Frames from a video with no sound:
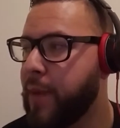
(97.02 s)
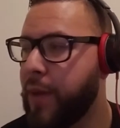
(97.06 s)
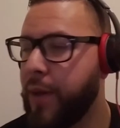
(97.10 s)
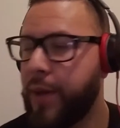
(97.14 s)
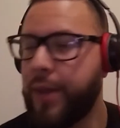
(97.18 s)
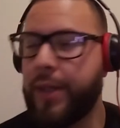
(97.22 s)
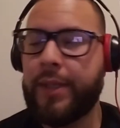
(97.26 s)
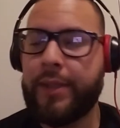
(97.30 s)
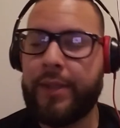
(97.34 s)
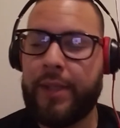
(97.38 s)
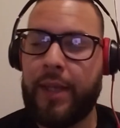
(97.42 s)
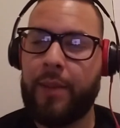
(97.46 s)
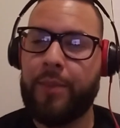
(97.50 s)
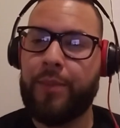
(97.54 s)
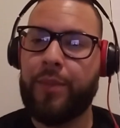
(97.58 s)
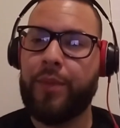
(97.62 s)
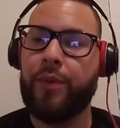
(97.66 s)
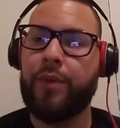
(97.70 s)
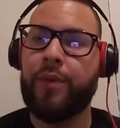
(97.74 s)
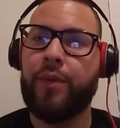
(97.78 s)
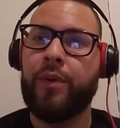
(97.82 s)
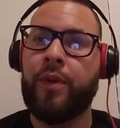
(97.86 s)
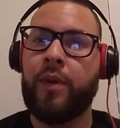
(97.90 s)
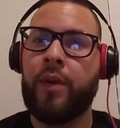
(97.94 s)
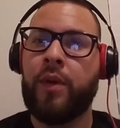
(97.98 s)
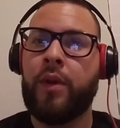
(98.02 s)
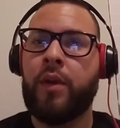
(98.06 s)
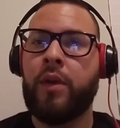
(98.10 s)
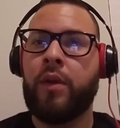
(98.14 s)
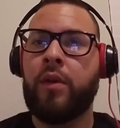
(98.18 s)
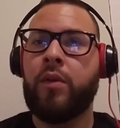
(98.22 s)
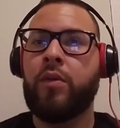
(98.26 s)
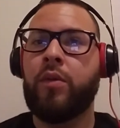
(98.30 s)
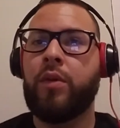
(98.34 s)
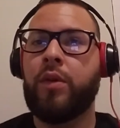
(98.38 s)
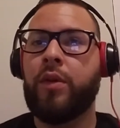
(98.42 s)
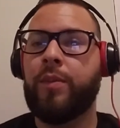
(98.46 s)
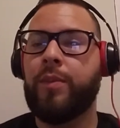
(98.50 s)
Good example
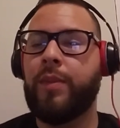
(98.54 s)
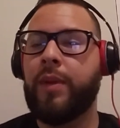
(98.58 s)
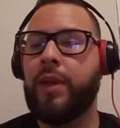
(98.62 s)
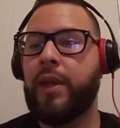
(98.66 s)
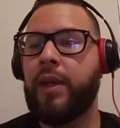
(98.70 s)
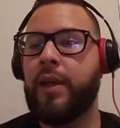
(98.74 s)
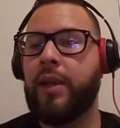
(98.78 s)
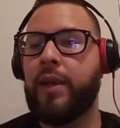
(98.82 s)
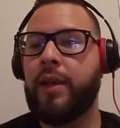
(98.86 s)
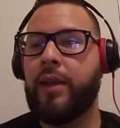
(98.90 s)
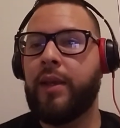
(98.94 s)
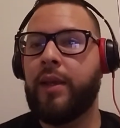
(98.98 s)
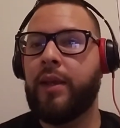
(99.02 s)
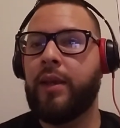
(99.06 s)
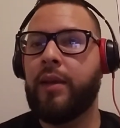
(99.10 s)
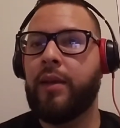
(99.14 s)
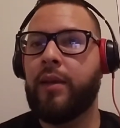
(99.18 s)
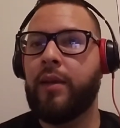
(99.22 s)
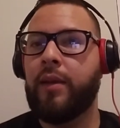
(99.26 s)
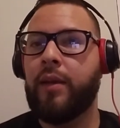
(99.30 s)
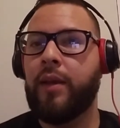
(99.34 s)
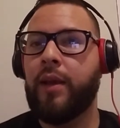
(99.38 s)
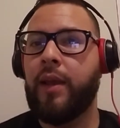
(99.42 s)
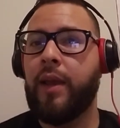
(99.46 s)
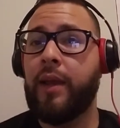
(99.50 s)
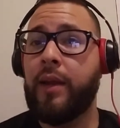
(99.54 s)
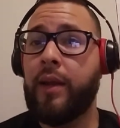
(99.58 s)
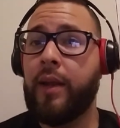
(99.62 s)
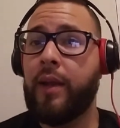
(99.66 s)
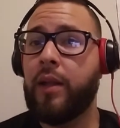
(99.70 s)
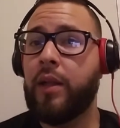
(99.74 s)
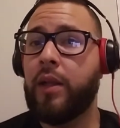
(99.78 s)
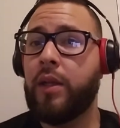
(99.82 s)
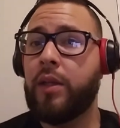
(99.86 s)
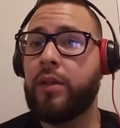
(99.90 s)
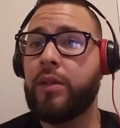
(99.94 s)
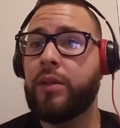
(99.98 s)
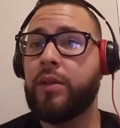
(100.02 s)
would be in
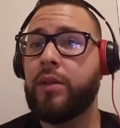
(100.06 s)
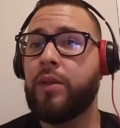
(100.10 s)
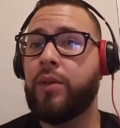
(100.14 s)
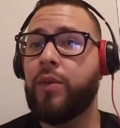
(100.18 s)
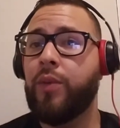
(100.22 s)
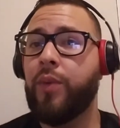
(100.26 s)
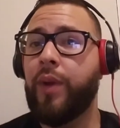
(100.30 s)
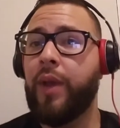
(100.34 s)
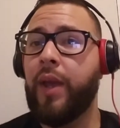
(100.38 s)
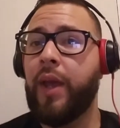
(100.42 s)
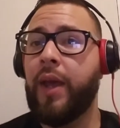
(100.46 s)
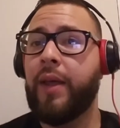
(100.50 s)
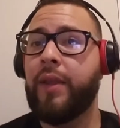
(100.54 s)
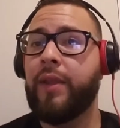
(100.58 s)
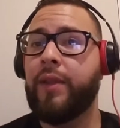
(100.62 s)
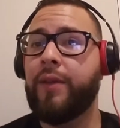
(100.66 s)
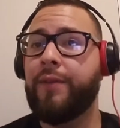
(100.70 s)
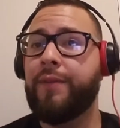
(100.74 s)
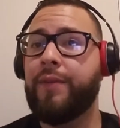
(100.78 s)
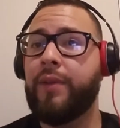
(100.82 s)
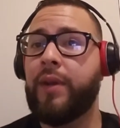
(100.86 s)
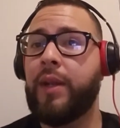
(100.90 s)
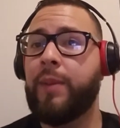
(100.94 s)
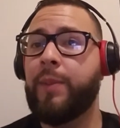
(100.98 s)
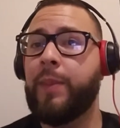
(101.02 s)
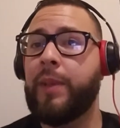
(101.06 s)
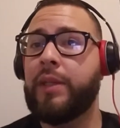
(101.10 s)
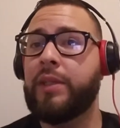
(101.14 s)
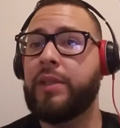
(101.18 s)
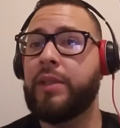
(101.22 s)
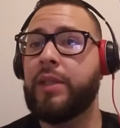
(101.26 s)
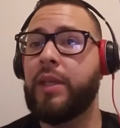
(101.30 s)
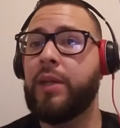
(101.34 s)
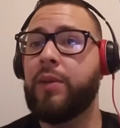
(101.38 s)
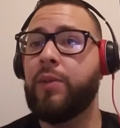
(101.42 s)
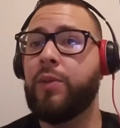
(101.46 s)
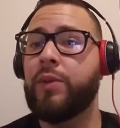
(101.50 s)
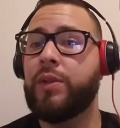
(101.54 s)
English, we have the phonemic
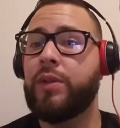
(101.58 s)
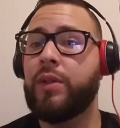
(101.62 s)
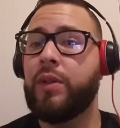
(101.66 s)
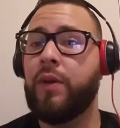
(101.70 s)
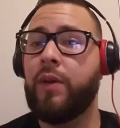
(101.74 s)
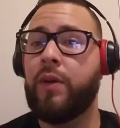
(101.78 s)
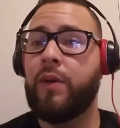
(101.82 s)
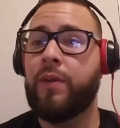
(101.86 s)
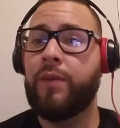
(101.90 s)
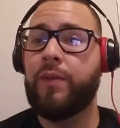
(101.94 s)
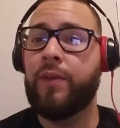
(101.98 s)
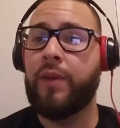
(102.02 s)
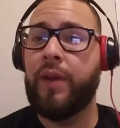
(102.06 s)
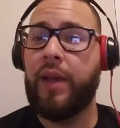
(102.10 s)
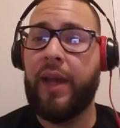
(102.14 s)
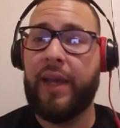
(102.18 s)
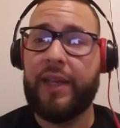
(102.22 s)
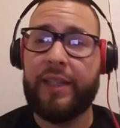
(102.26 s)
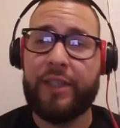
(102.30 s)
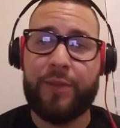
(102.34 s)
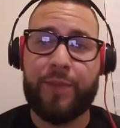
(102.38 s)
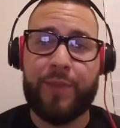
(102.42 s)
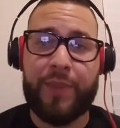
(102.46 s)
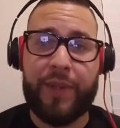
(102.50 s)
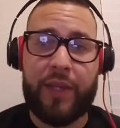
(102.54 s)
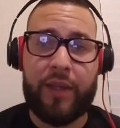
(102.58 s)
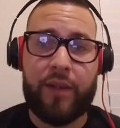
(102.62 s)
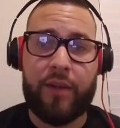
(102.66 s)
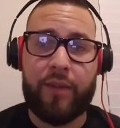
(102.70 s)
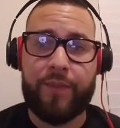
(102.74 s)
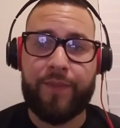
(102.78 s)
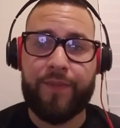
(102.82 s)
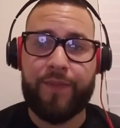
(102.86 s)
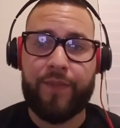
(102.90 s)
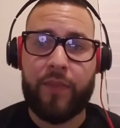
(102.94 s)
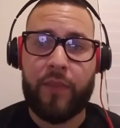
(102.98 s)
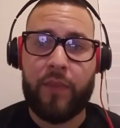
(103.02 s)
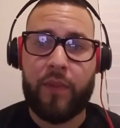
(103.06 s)
sequence of SP,
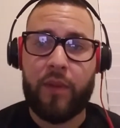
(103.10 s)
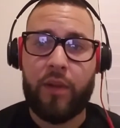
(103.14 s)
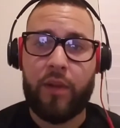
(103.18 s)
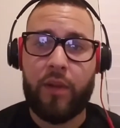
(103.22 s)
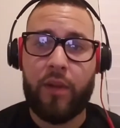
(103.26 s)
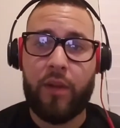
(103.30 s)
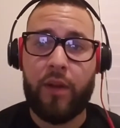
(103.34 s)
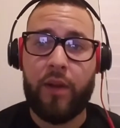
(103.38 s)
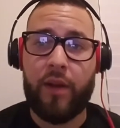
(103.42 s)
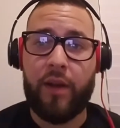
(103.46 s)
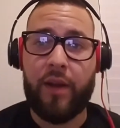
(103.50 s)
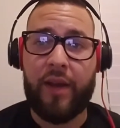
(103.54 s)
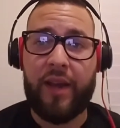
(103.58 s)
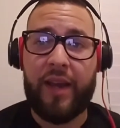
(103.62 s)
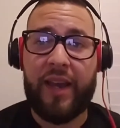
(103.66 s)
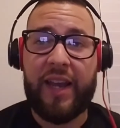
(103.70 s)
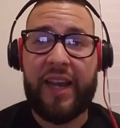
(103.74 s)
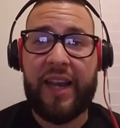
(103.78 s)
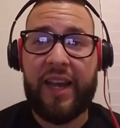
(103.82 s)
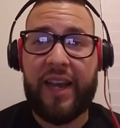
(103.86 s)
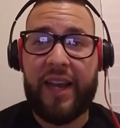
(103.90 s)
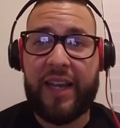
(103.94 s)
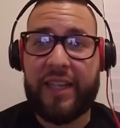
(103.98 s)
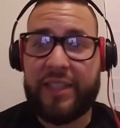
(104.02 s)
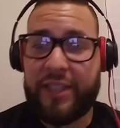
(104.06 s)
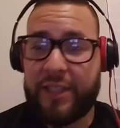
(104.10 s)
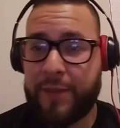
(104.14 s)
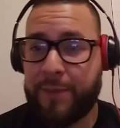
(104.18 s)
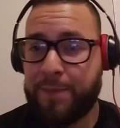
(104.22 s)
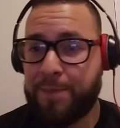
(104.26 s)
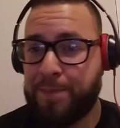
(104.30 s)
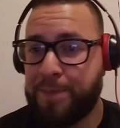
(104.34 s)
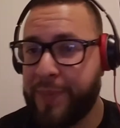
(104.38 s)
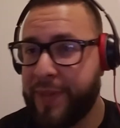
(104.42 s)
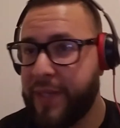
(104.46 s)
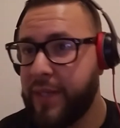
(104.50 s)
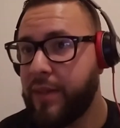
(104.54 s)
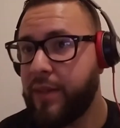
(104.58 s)
the
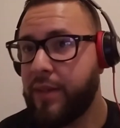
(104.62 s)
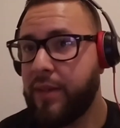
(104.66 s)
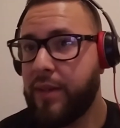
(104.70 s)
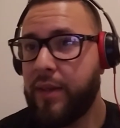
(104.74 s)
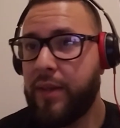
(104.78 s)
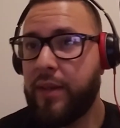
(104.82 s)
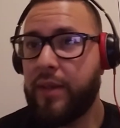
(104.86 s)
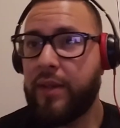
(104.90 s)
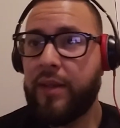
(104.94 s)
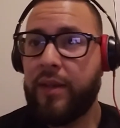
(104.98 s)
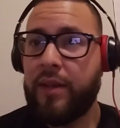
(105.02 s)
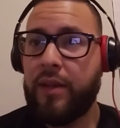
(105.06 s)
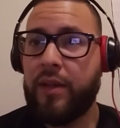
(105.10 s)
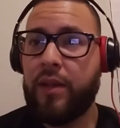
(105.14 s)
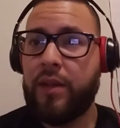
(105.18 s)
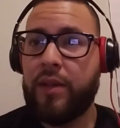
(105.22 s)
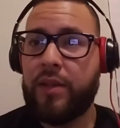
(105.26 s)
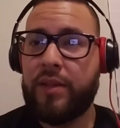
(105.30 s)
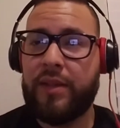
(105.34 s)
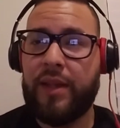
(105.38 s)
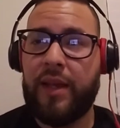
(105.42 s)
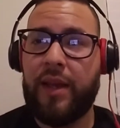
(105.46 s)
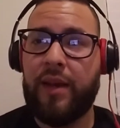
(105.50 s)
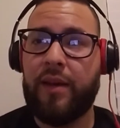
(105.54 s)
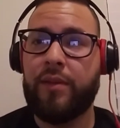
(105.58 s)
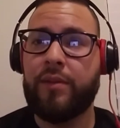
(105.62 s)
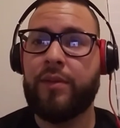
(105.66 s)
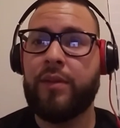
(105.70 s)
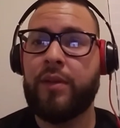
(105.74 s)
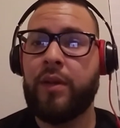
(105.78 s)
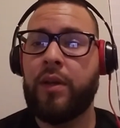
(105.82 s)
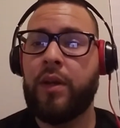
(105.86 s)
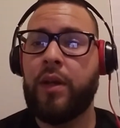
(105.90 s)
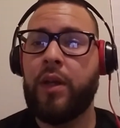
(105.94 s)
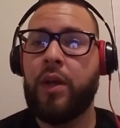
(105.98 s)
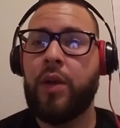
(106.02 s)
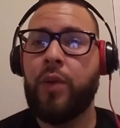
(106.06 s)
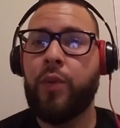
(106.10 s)
SP sound,
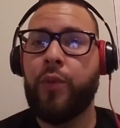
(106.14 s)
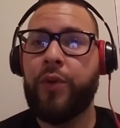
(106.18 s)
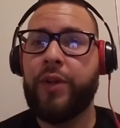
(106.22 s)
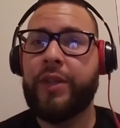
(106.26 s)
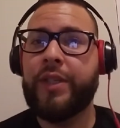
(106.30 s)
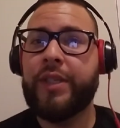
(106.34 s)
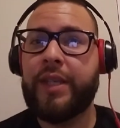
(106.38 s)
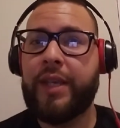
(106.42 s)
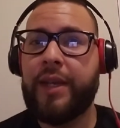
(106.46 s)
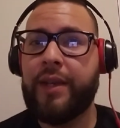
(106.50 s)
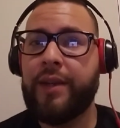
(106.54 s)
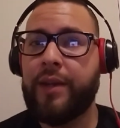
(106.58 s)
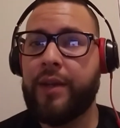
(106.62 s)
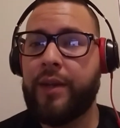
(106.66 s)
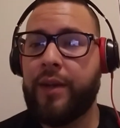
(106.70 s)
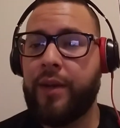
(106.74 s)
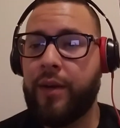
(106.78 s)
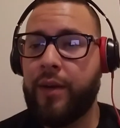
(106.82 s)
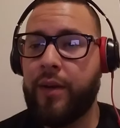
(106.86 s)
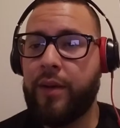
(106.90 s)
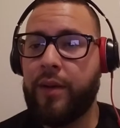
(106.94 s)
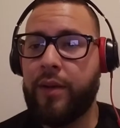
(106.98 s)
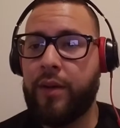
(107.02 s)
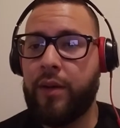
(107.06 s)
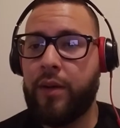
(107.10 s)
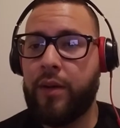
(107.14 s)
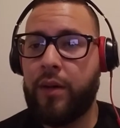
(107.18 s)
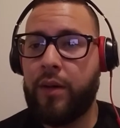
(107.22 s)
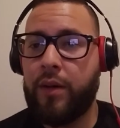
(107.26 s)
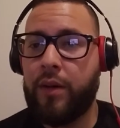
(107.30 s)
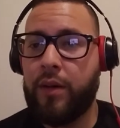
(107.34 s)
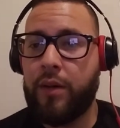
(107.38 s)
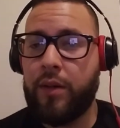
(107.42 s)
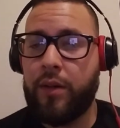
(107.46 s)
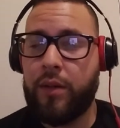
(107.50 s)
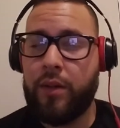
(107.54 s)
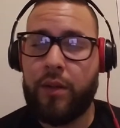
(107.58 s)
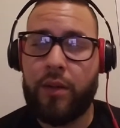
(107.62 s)
which can occur in
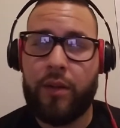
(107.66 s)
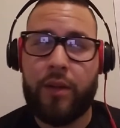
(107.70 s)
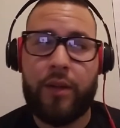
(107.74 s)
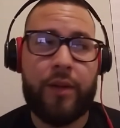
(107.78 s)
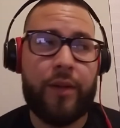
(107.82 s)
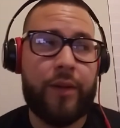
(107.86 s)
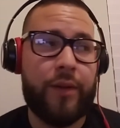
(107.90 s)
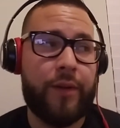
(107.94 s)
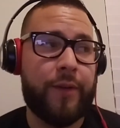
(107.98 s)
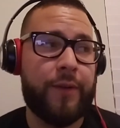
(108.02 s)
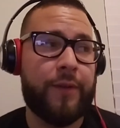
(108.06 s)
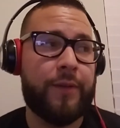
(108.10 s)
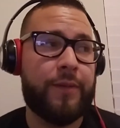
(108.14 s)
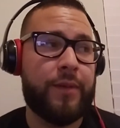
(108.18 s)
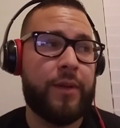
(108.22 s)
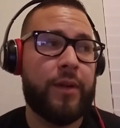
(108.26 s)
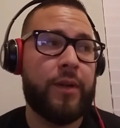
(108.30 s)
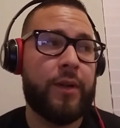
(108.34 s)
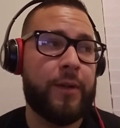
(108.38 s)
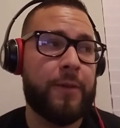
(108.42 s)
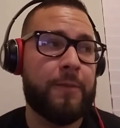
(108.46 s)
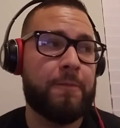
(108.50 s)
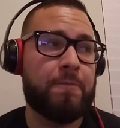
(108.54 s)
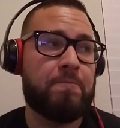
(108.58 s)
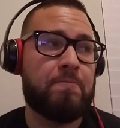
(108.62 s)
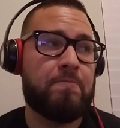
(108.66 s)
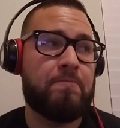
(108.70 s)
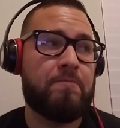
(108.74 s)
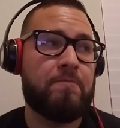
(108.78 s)
all of, I'm